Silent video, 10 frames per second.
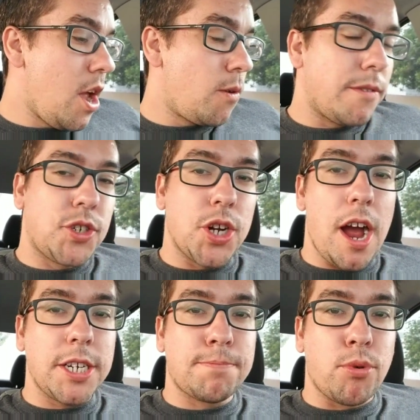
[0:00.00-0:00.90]
We have
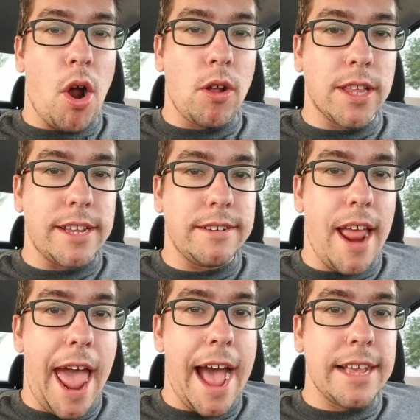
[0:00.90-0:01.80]
Josh Brolin
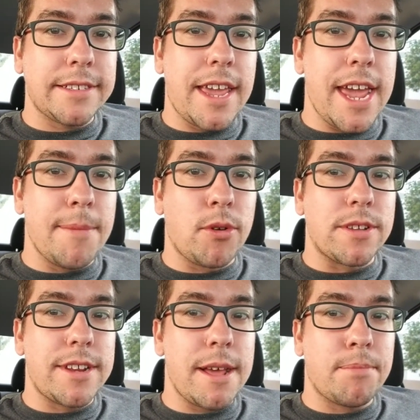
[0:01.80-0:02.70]
as Cable
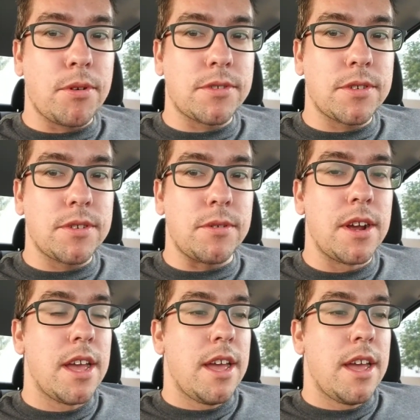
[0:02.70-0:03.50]
in Deadpool 2.